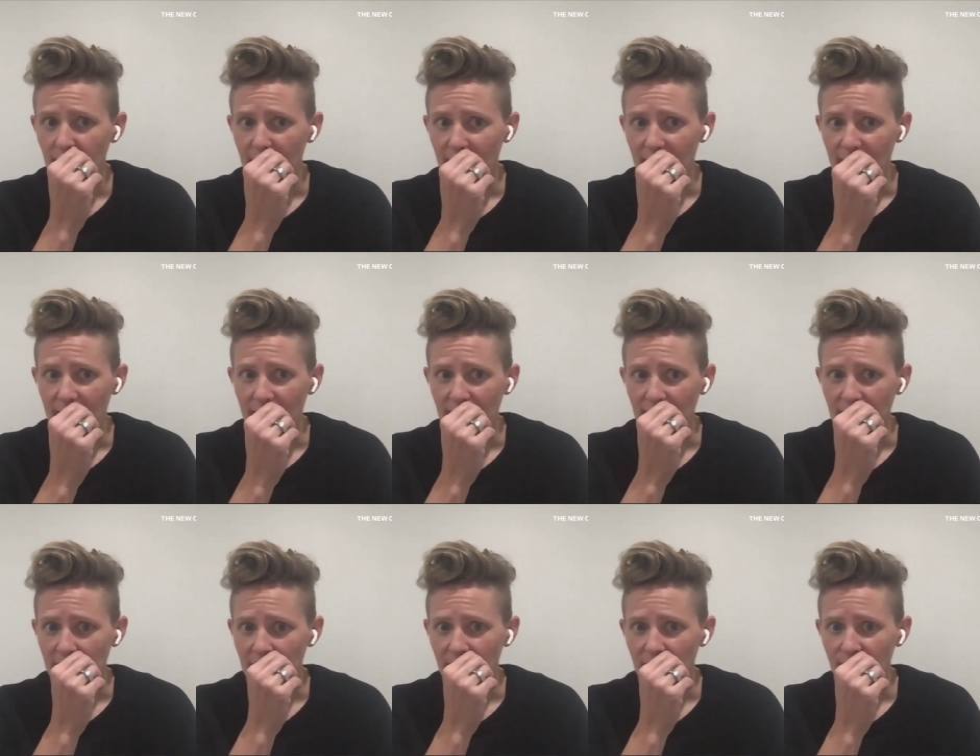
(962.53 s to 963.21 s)
I
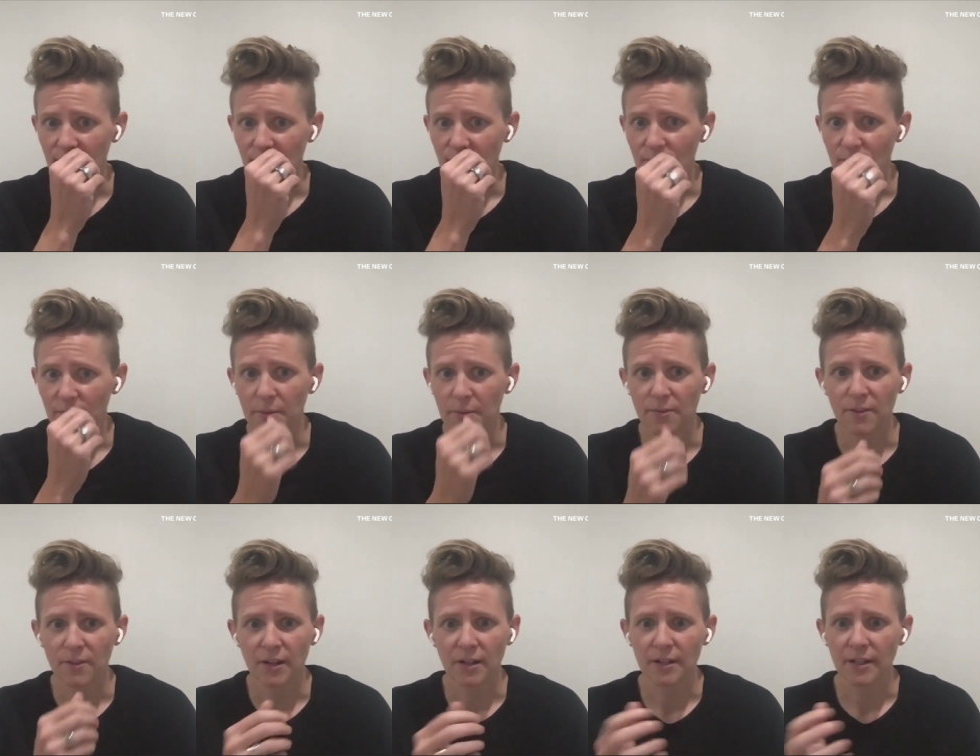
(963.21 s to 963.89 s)
think, even from
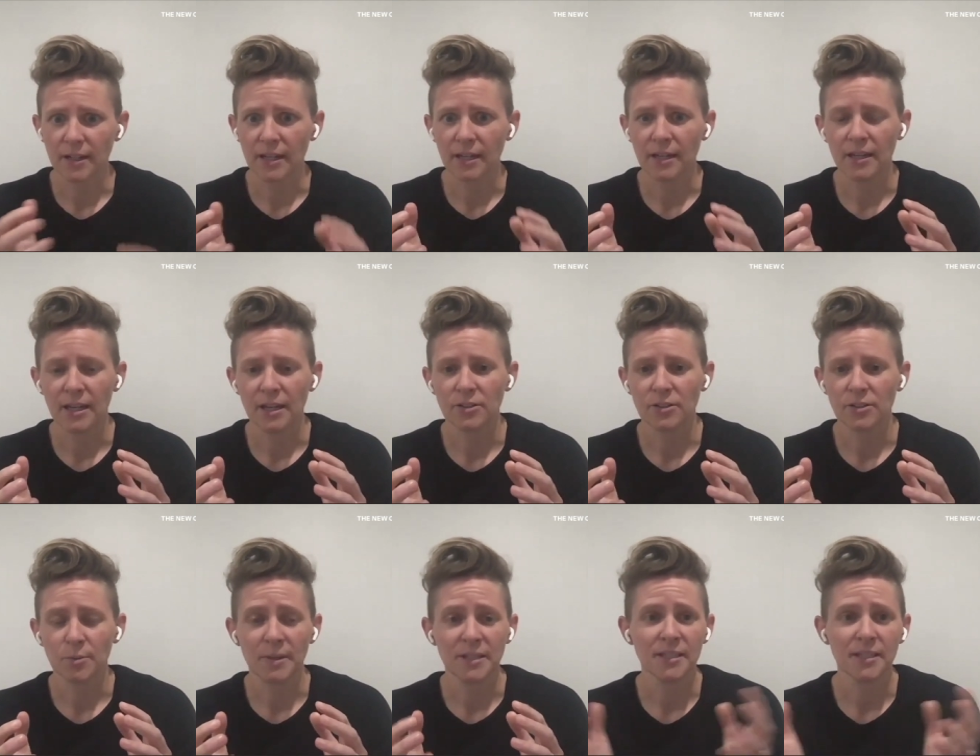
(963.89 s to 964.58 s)
the very,
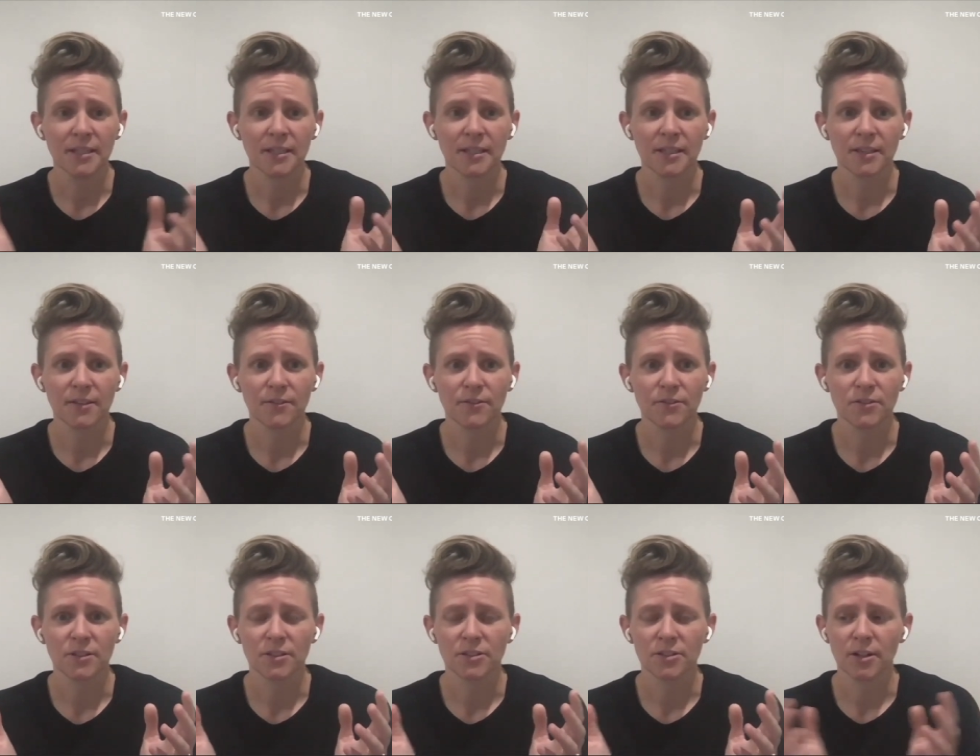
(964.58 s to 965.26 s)
so basically
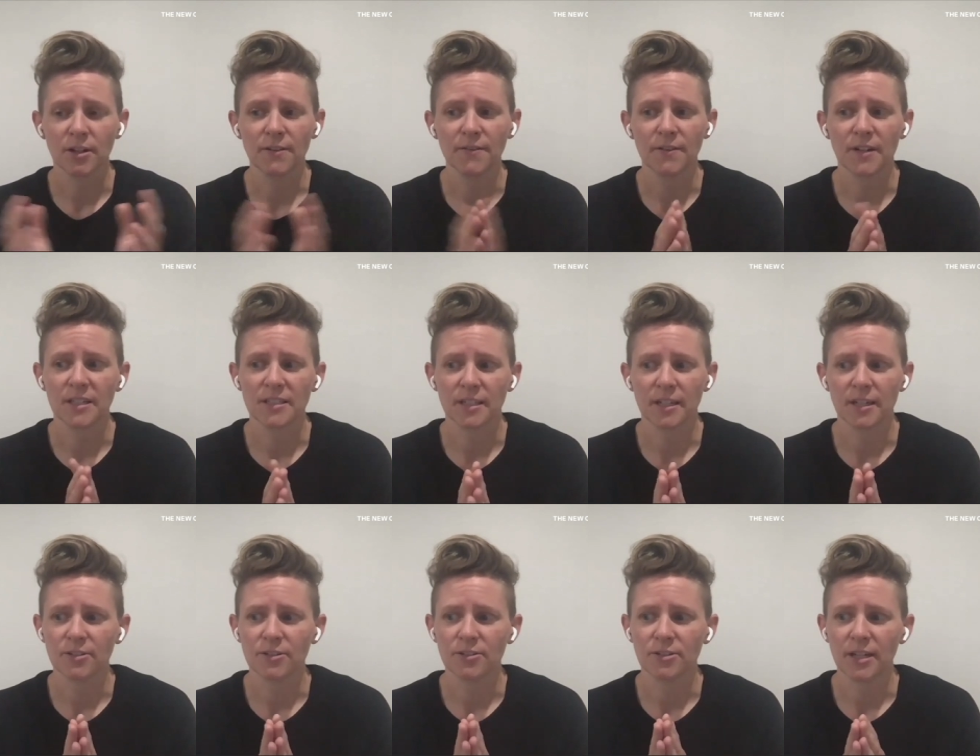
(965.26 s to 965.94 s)
the start of it,
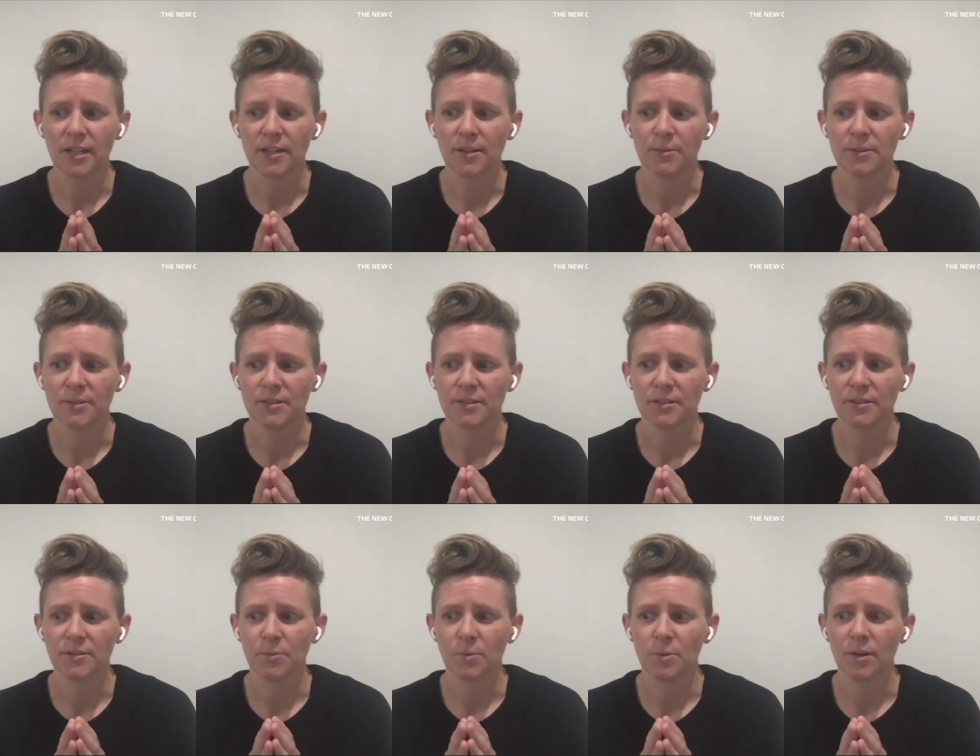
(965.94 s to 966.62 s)
as I understand it,
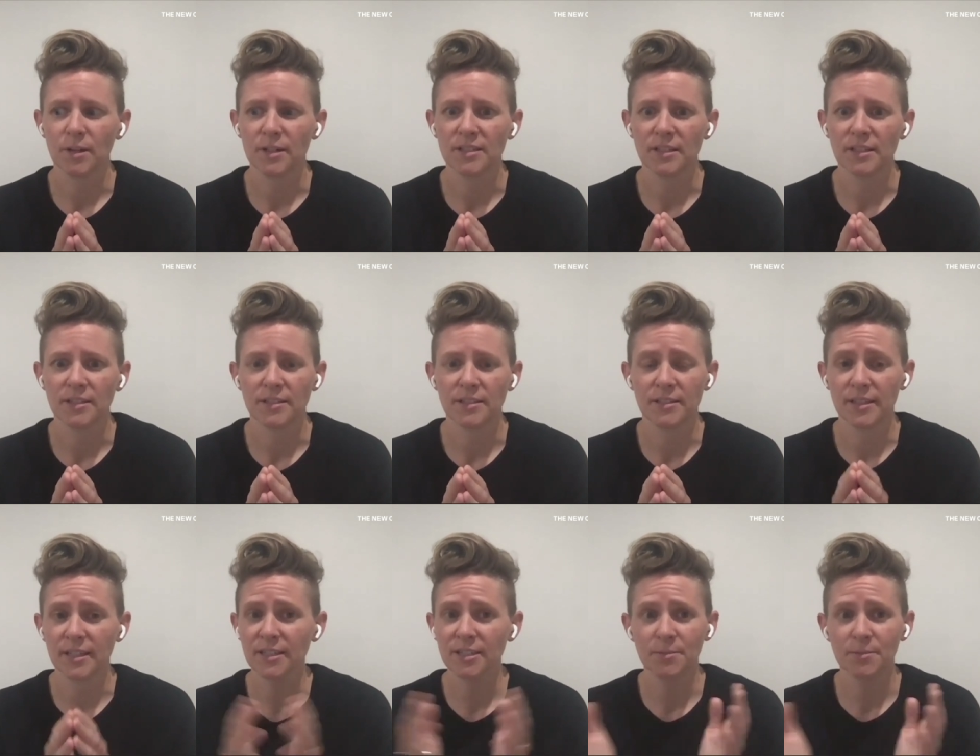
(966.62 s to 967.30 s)
was a
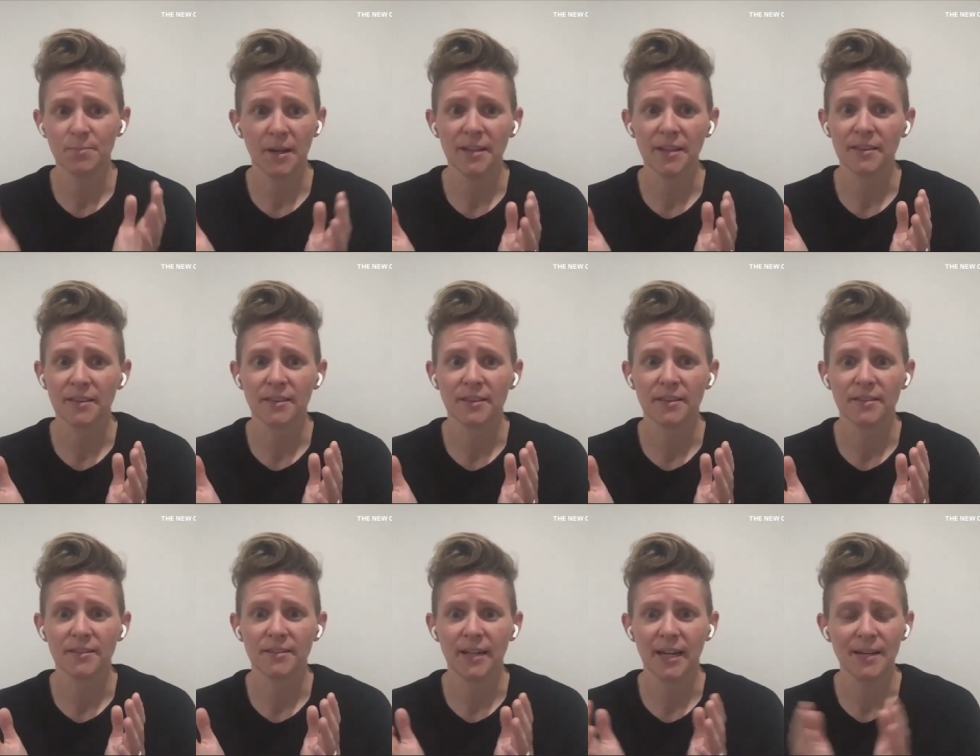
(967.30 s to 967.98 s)

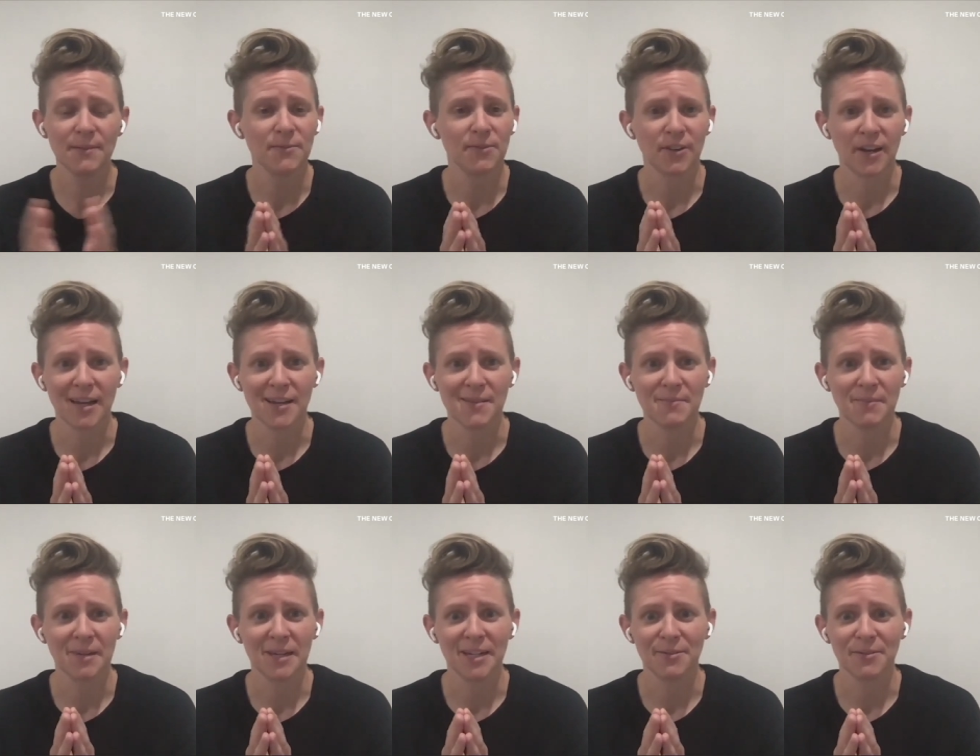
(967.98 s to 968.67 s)
6-month time
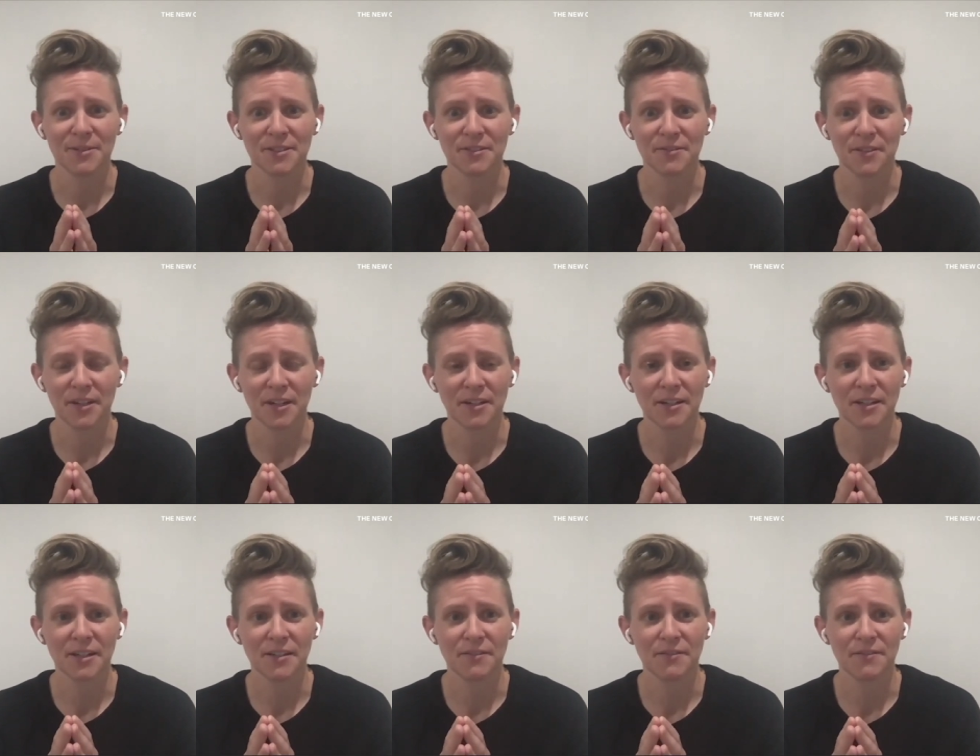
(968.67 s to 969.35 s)
frame, and it was a
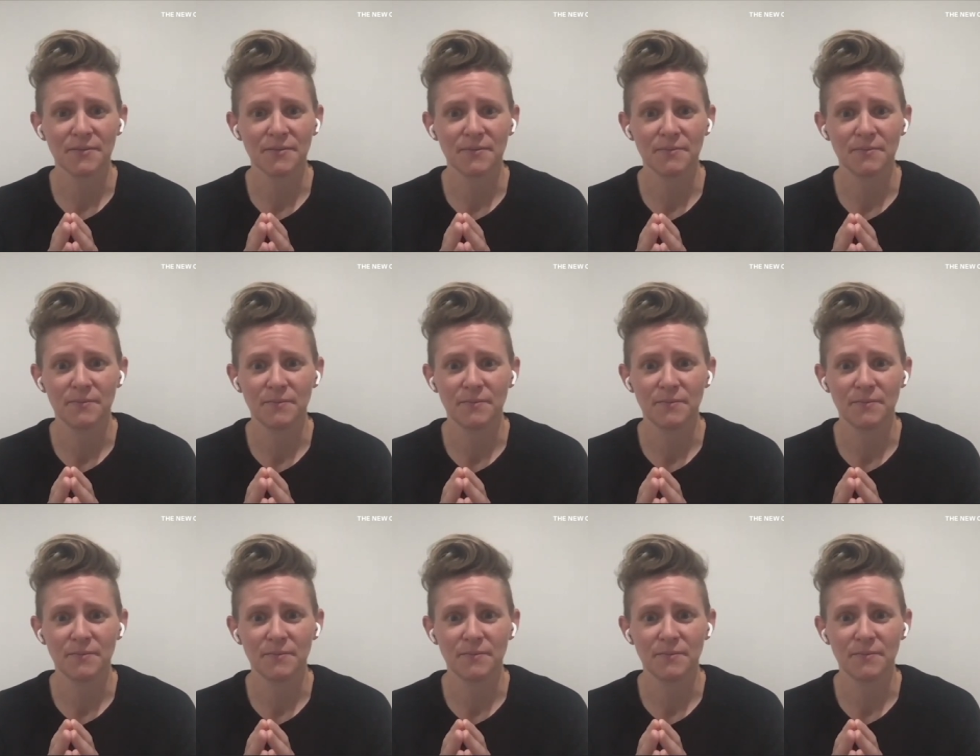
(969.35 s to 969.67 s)
very,